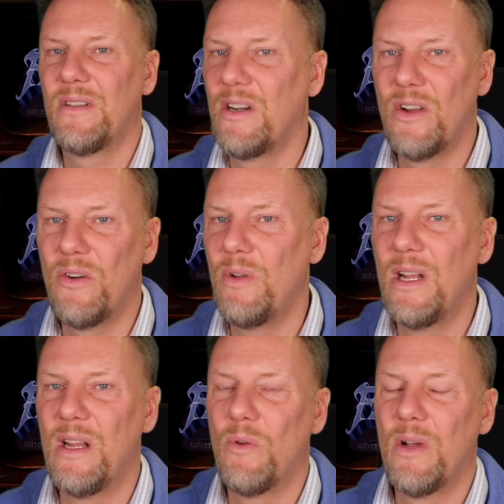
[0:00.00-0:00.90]
They're not
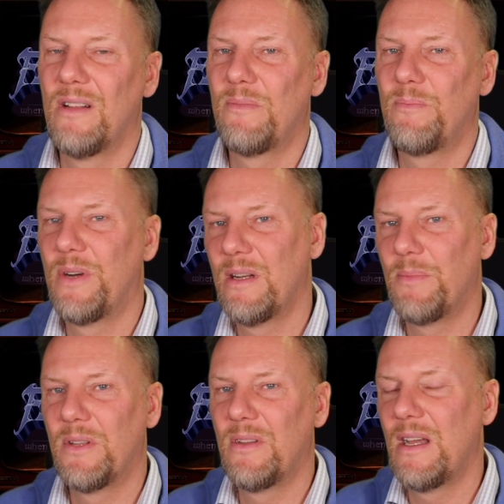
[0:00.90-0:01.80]
really well spread,
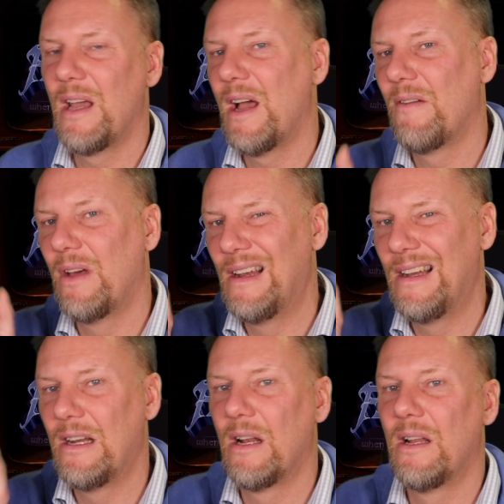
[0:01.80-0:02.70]
but they have a
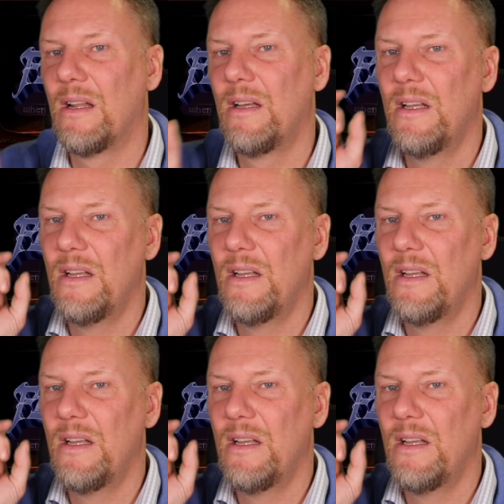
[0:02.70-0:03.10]
little